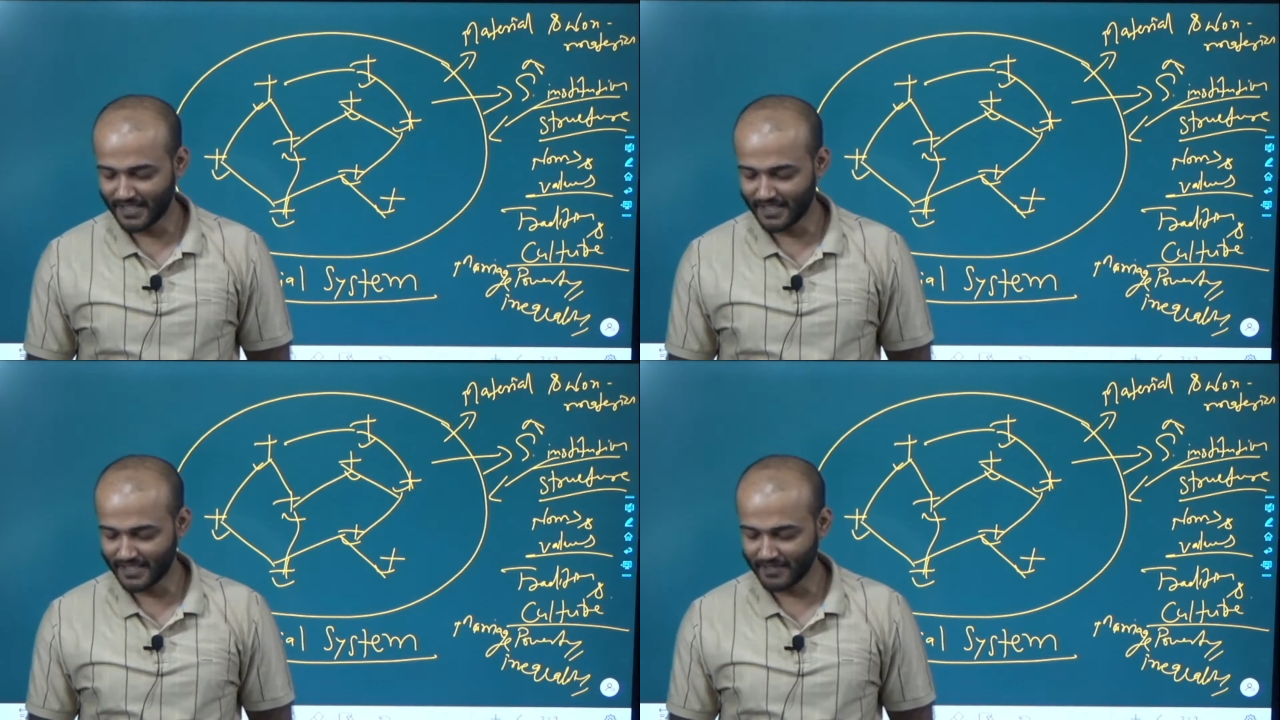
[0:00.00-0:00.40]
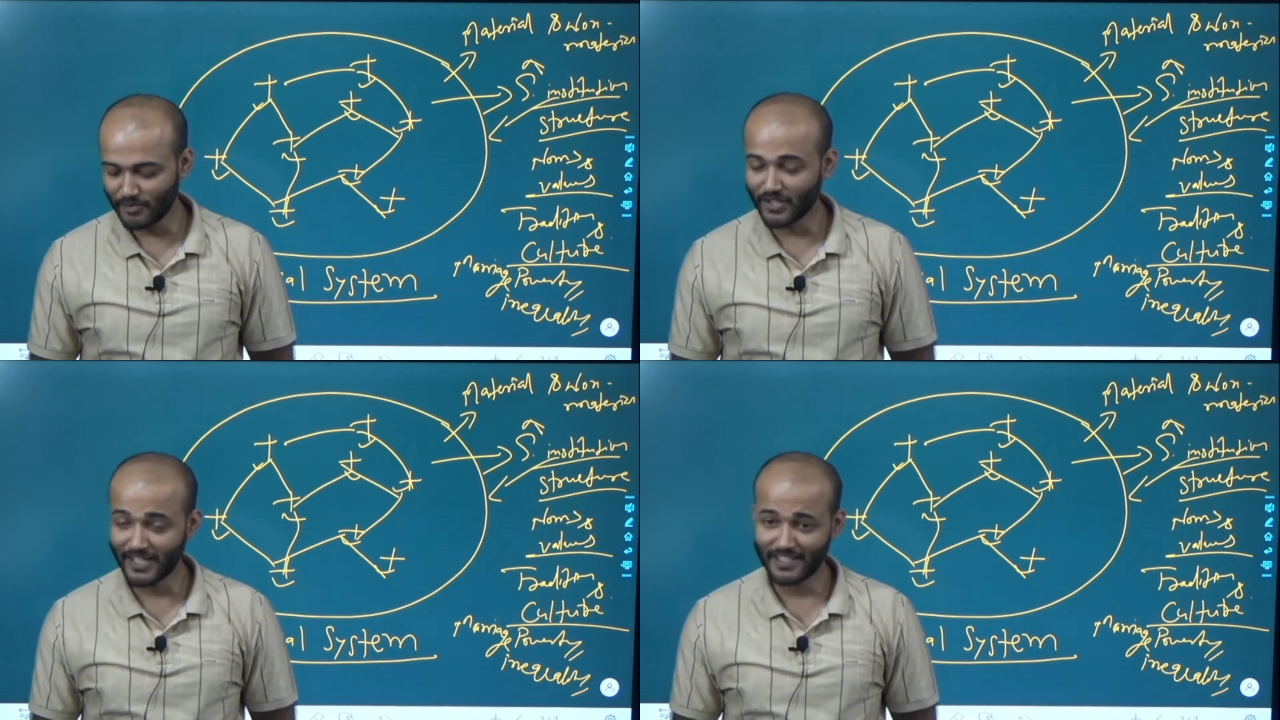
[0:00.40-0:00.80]

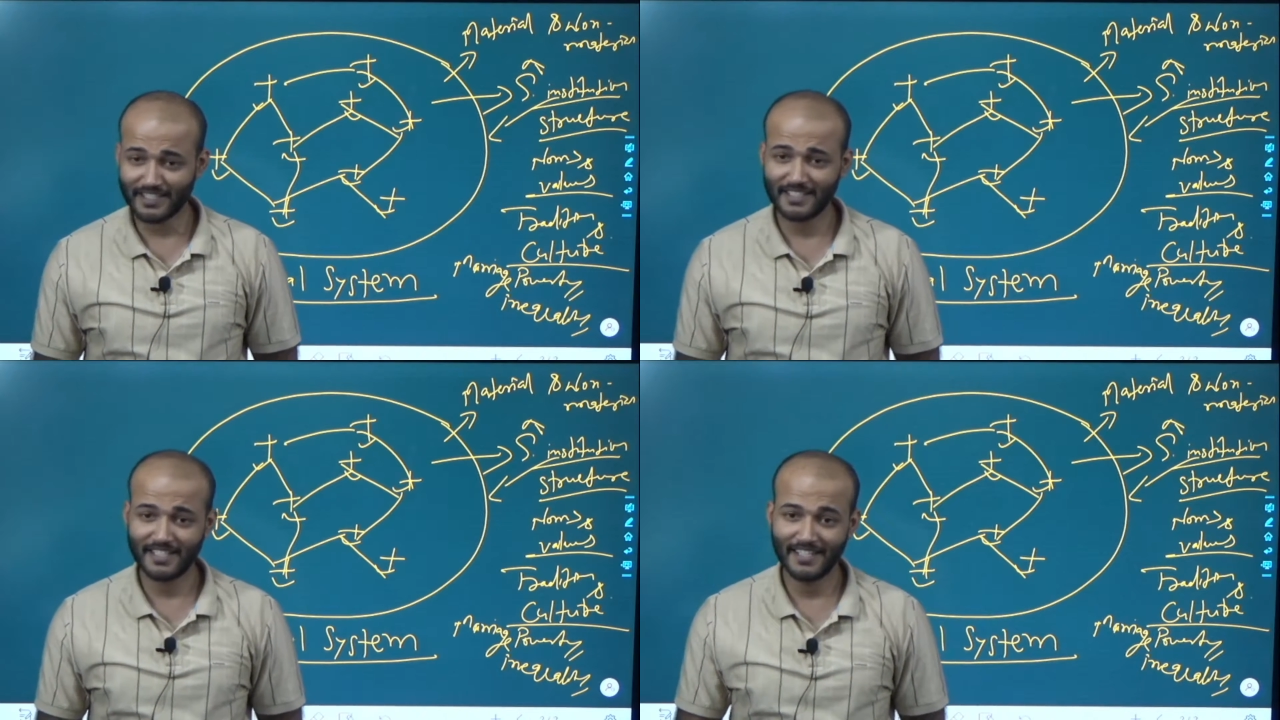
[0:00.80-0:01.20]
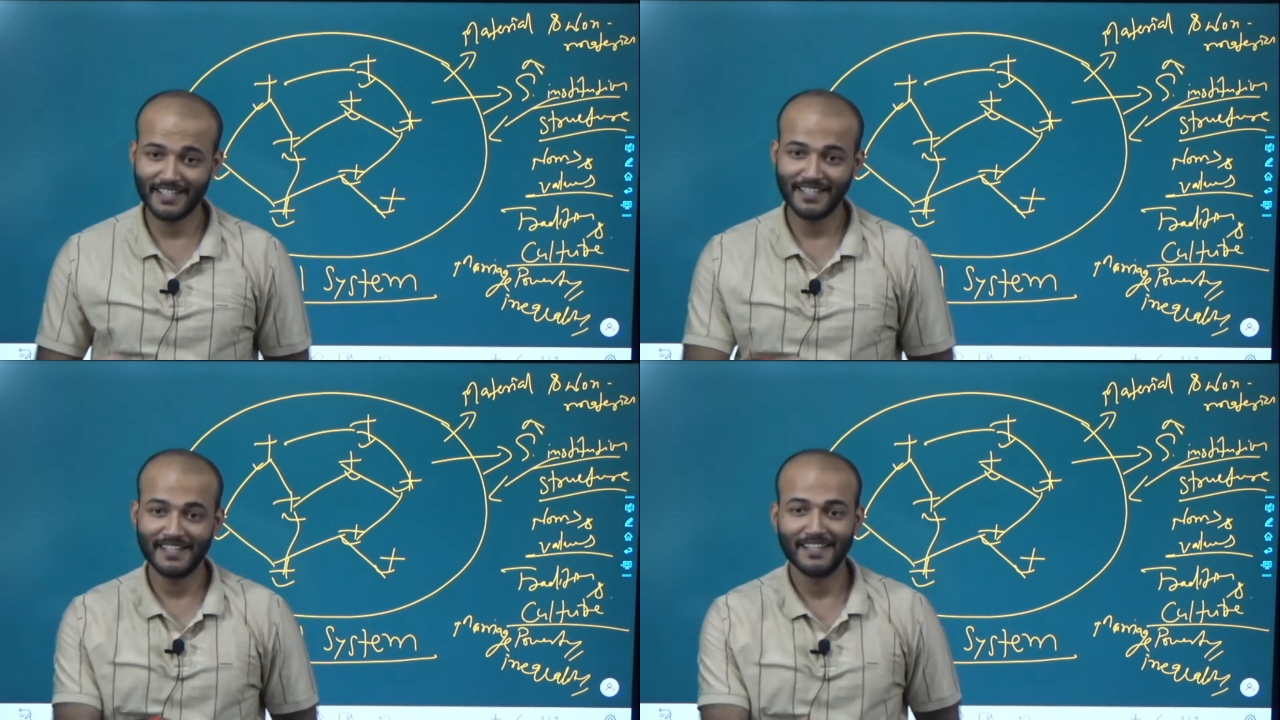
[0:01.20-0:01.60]
democratic,
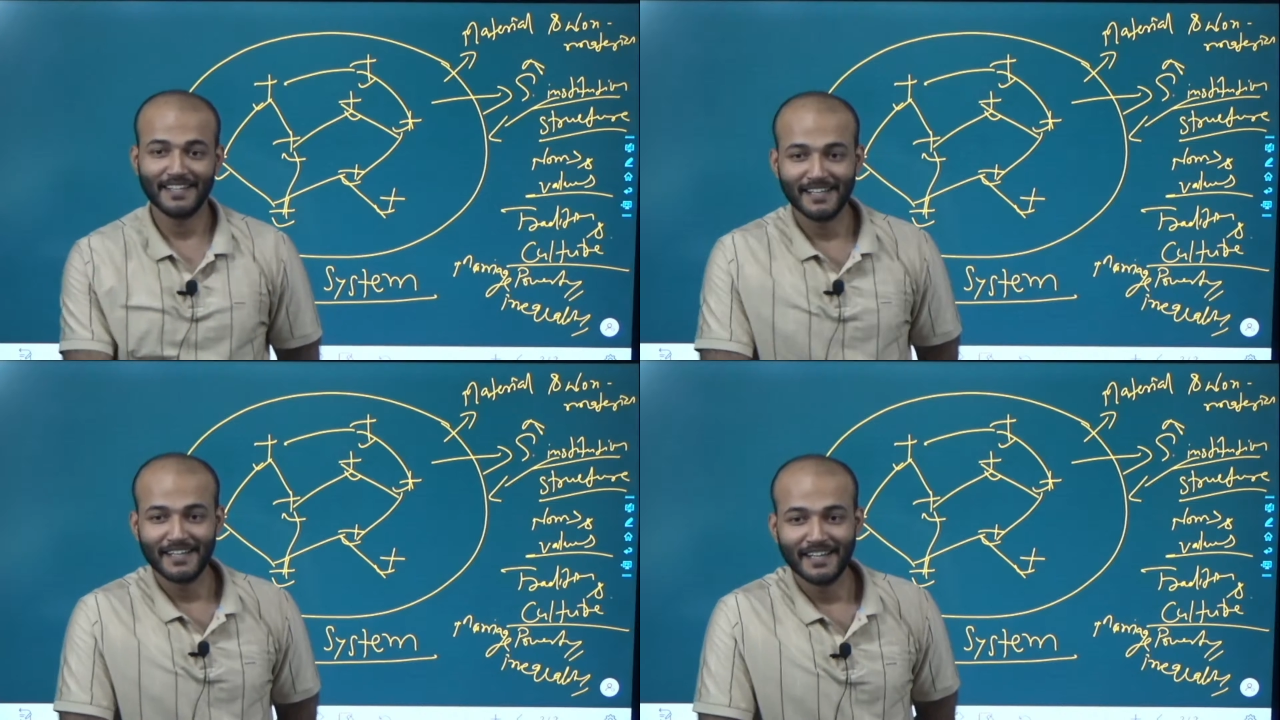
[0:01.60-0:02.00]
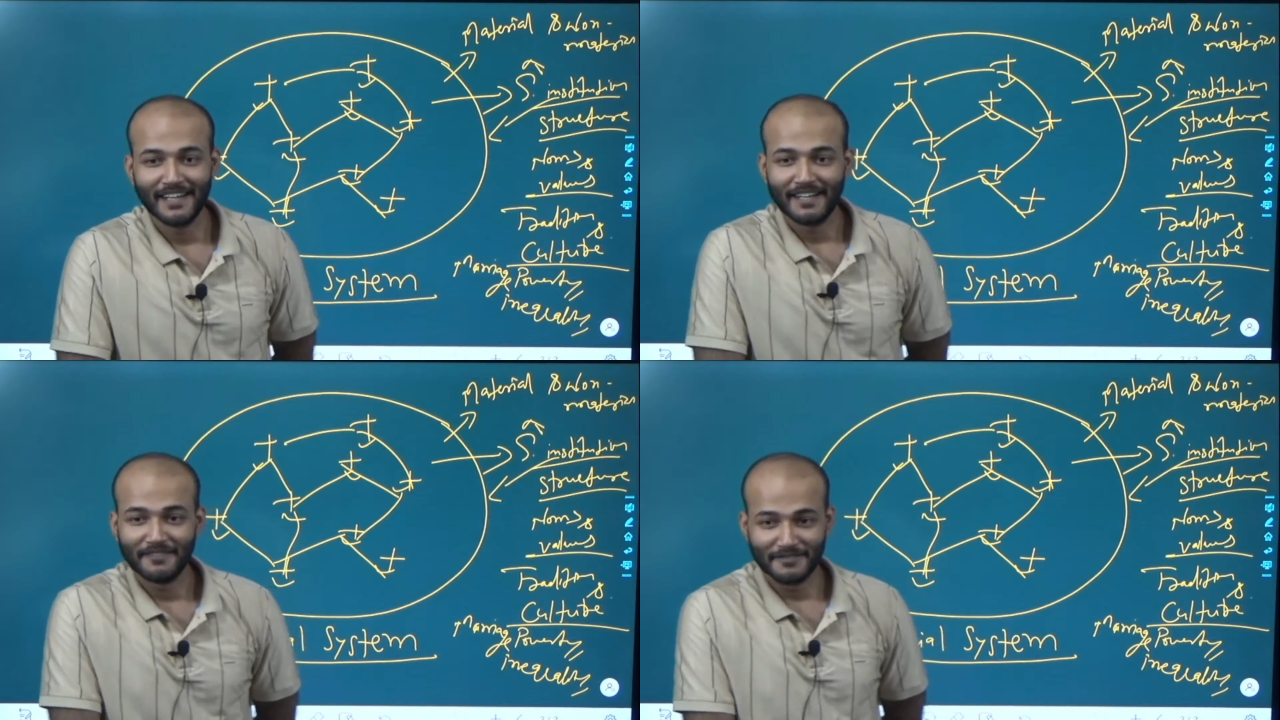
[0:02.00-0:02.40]

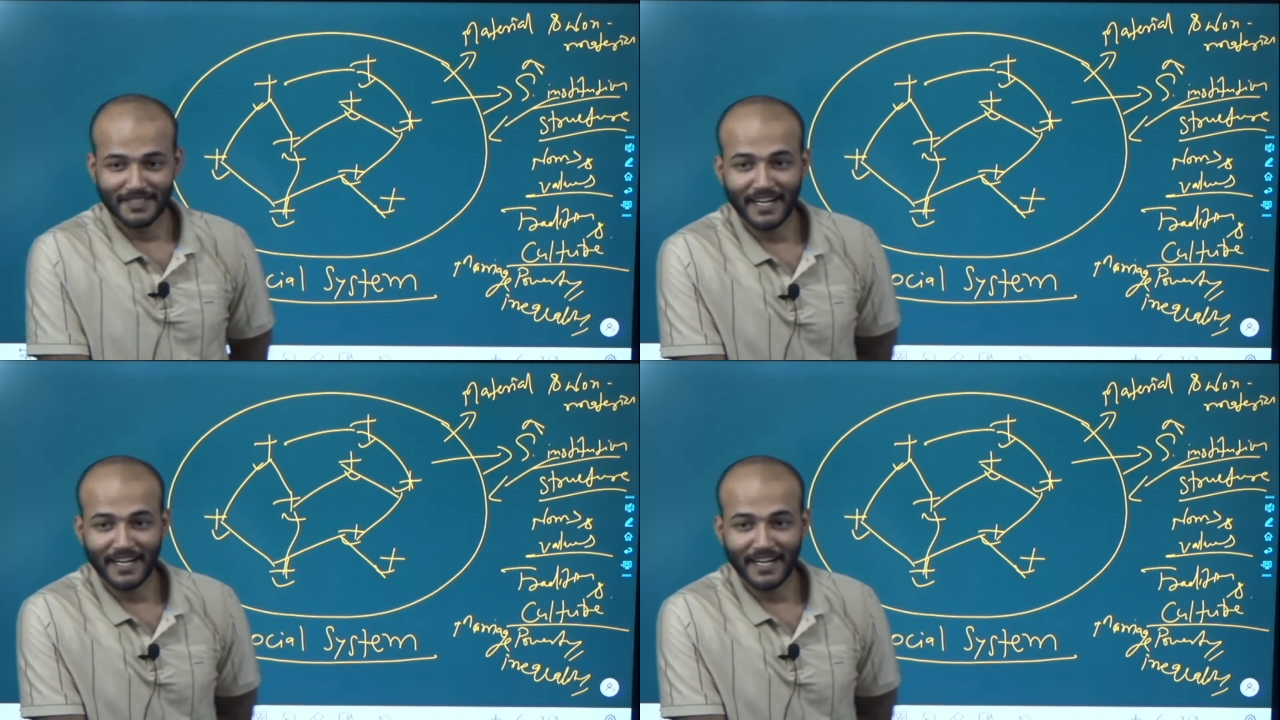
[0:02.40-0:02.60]
we